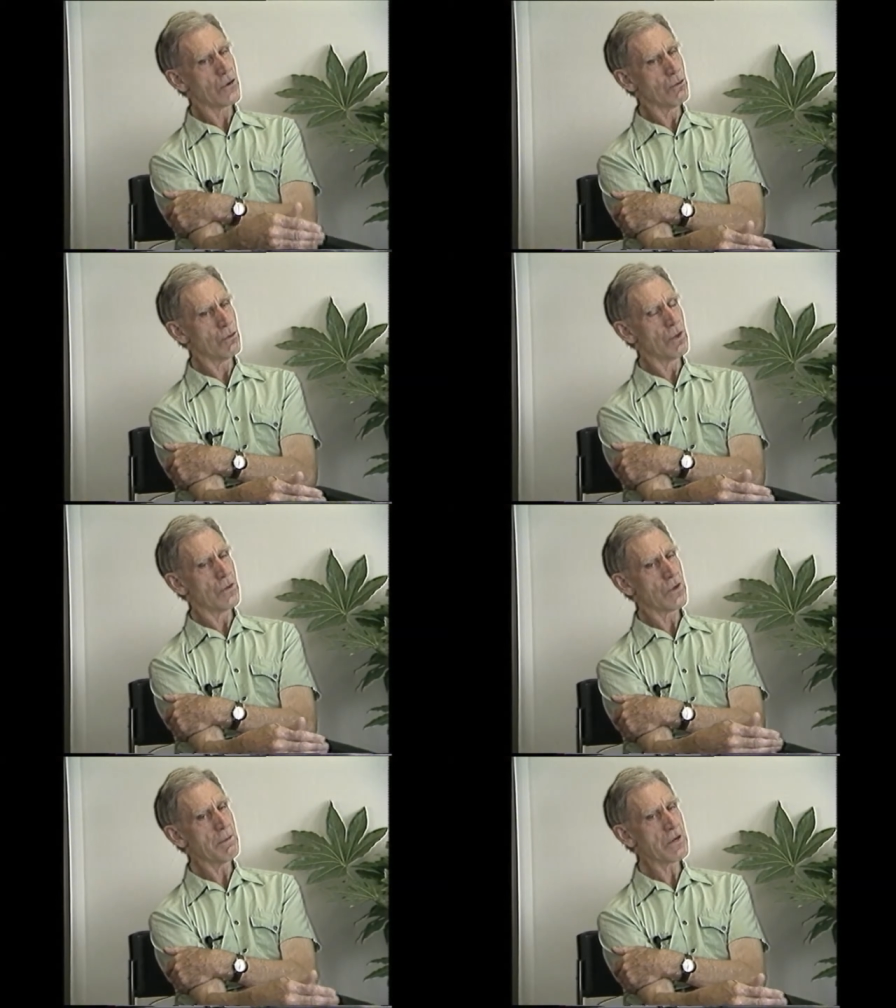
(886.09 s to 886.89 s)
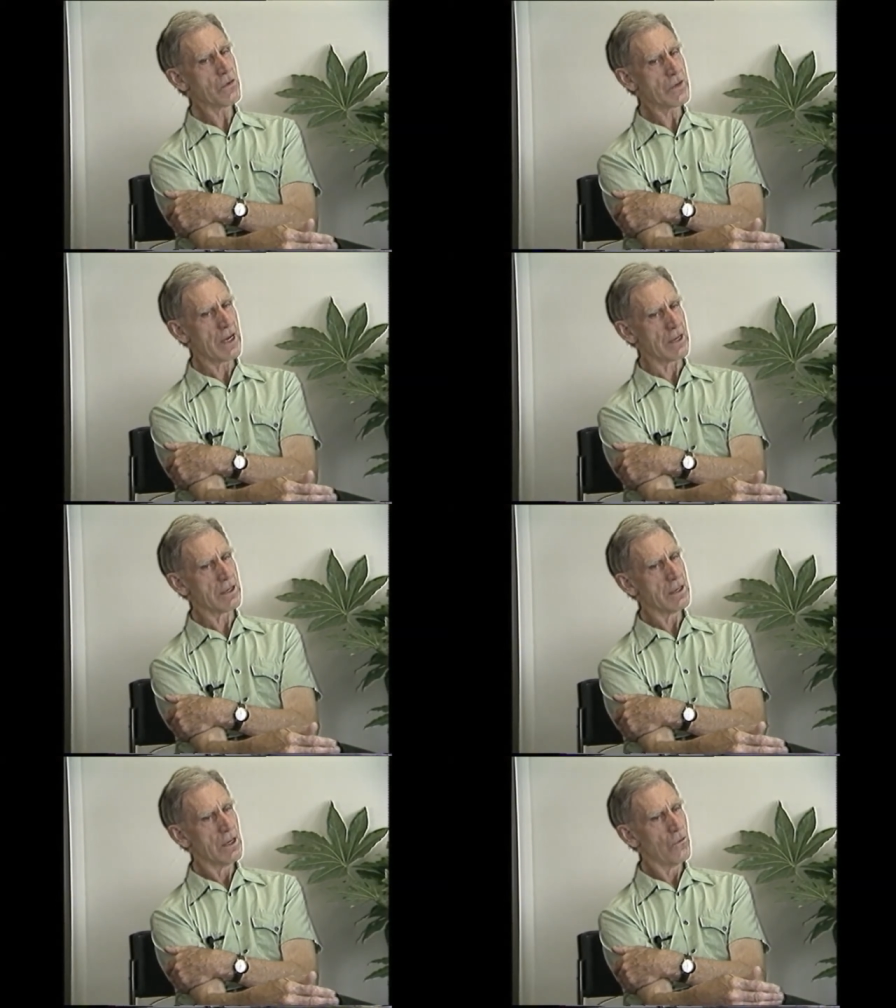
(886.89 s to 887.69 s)
to some
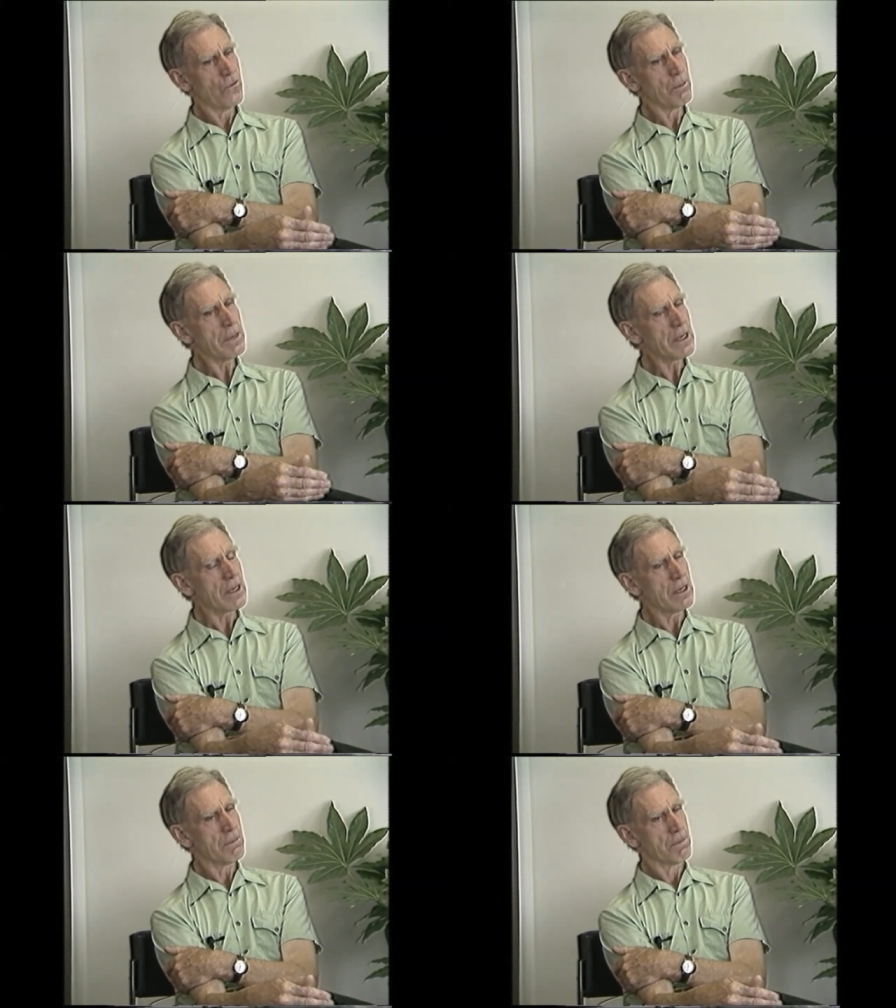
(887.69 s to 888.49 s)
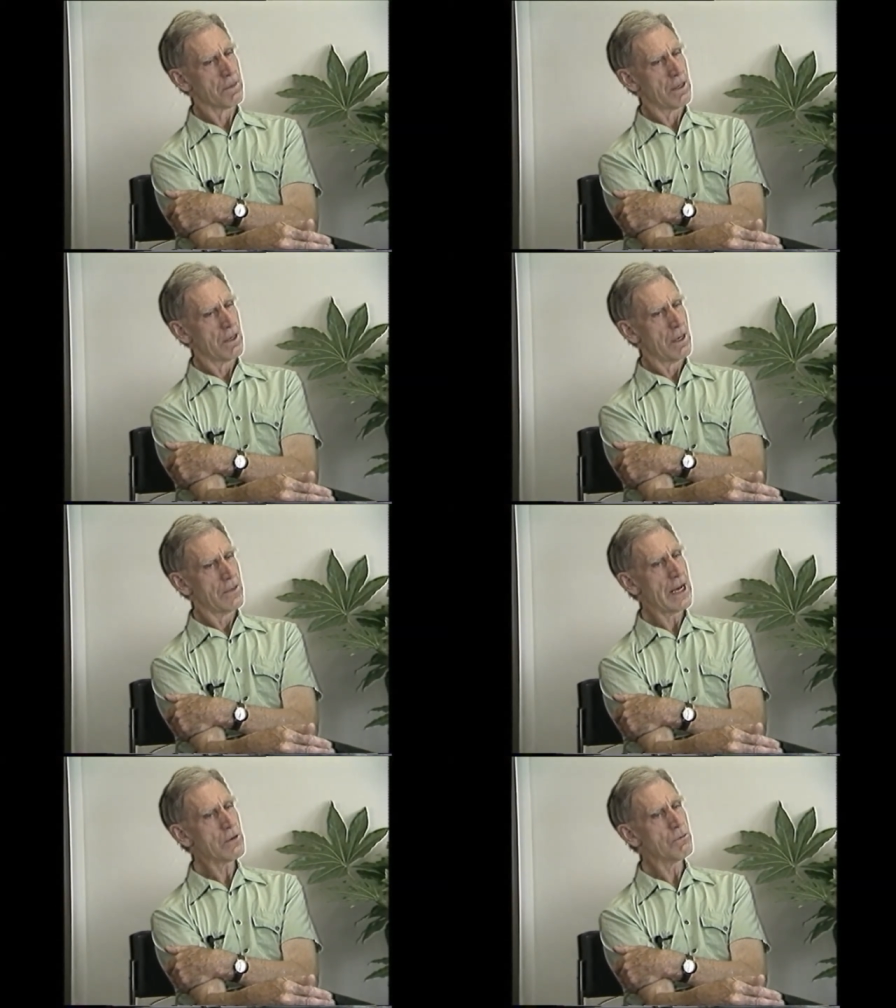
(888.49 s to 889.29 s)
extent, for me,
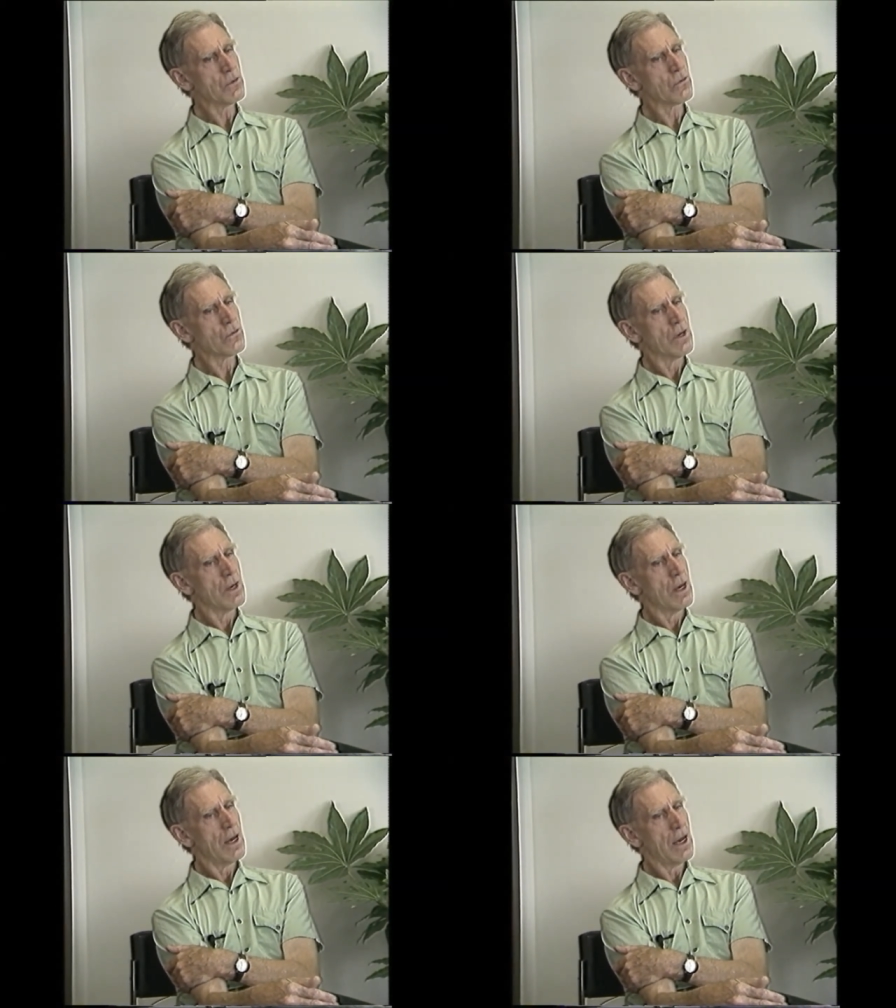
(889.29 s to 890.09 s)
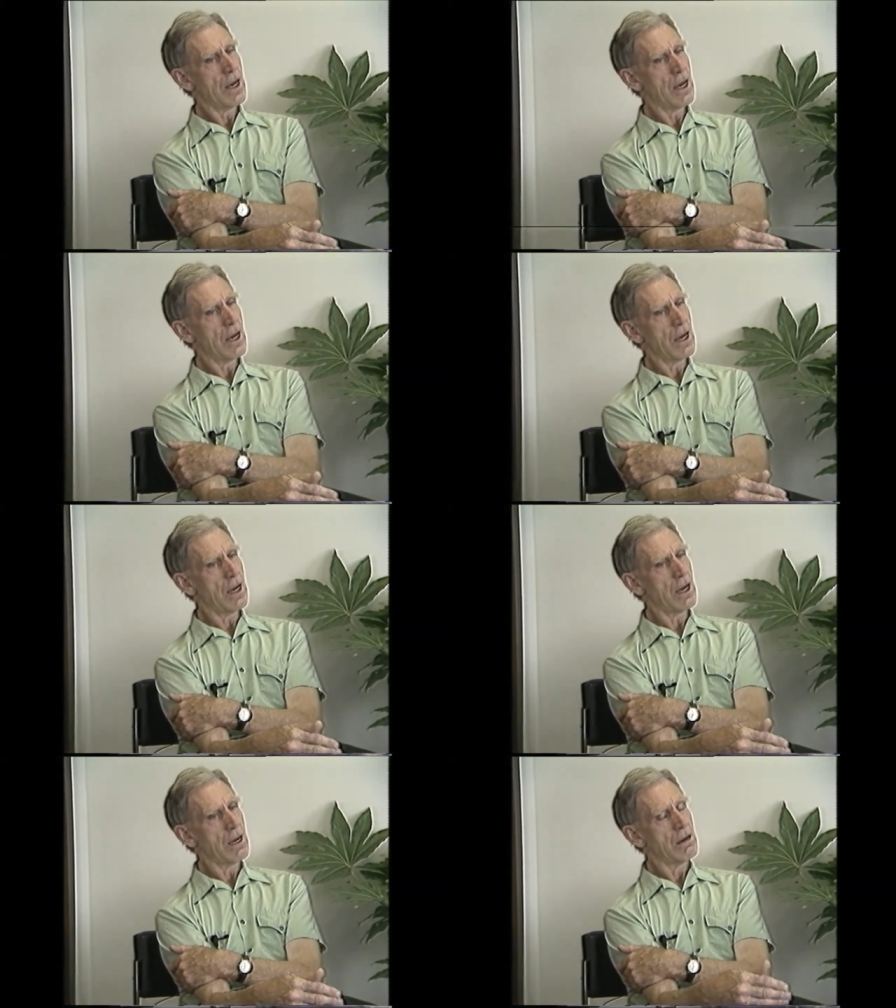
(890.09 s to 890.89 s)
that was uh,